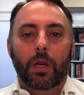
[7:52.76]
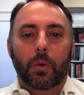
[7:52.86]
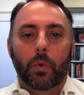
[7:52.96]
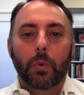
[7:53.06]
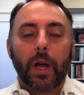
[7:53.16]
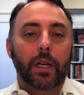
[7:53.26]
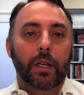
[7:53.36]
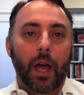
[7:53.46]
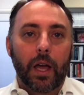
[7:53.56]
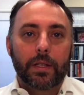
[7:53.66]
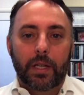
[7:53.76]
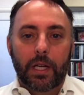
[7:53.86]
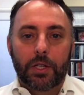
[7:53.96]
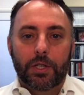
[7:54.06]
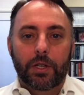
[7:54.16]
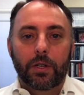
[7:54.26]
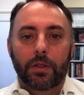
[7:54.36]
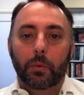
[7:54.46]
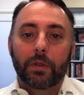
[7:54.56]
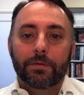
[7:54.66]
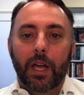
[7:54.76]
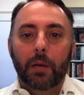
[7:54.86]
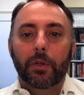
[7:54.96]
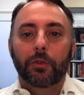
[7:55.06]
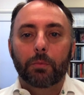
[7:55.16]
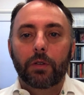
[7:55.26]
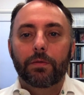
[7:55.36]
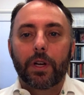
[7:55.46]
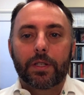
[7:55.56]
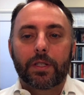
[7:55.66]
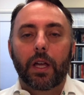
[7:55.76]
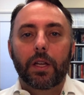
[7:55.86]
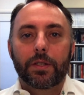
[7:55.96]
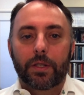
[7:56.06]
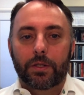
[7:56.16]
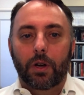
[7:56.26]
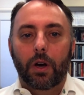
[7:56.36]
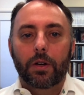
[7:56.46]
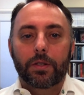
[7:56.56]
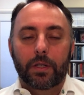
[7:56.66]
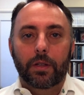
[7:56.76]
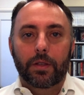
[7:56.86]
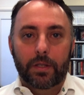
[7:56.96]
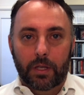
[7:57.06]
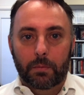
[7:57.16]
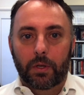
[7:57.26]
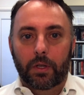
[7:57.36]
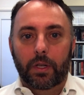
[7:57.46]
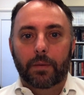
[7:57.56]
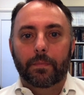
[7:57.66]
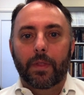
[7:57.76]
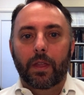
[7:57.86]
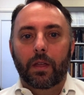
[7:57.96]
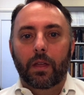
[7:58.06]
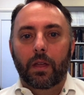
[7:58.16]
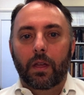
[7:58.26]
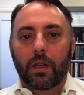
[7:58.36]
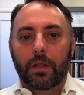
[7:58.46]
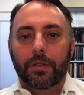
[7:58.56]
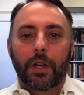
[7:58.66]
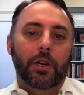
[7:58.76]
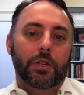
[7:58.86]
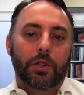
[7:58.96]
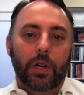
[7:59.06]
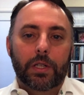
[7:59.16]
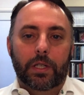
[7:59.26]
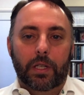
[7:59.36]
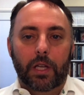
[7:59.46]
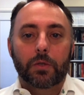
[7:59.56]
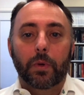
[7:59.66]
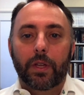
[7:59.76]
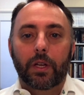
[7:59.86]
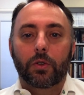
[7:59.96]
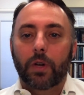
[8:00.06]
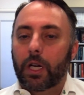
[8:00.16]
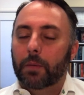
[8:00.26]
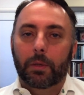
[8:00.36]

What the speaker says: We recognize each year that when families move their sons and daughters into this community, that they are entrusting us with incredibly